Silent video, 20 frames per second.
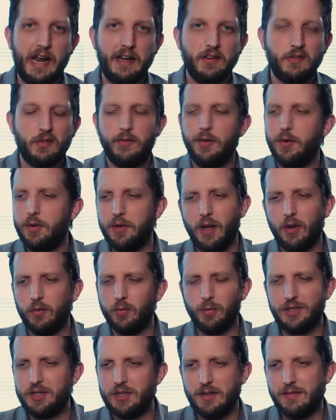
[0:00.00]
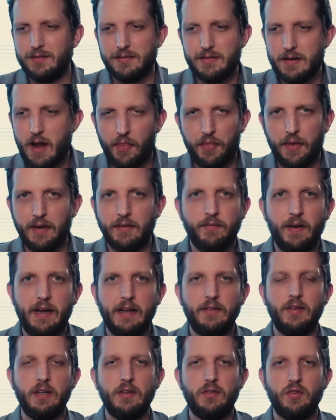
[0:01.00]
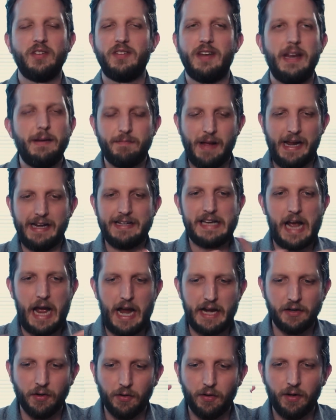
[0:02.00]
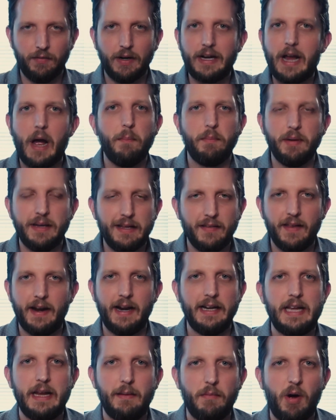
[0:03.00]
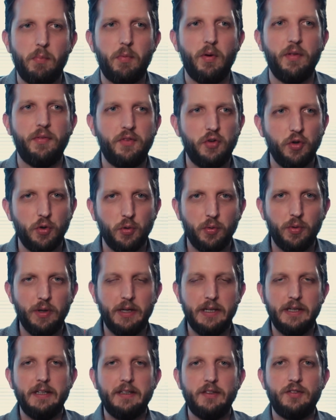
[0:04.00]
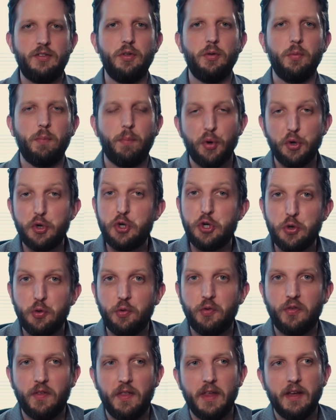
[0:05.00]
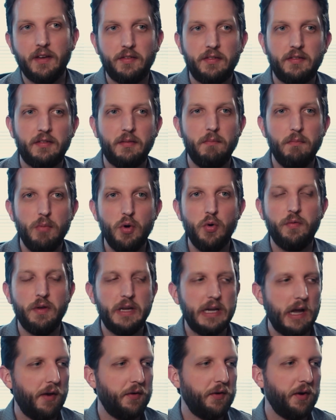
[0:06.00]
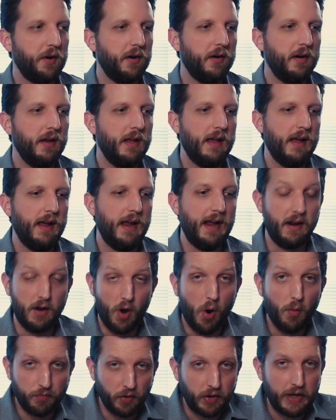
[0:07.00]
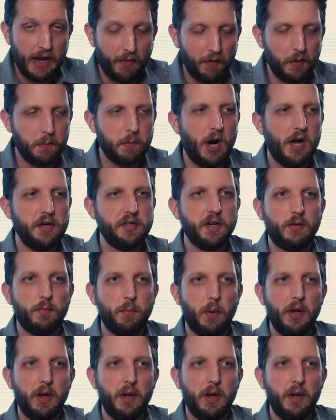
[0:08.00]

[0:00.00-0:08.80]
Night Studios, which is nothing fancy. It's just a title of a company that I came up with to produce this movie under, and hopefully other projects.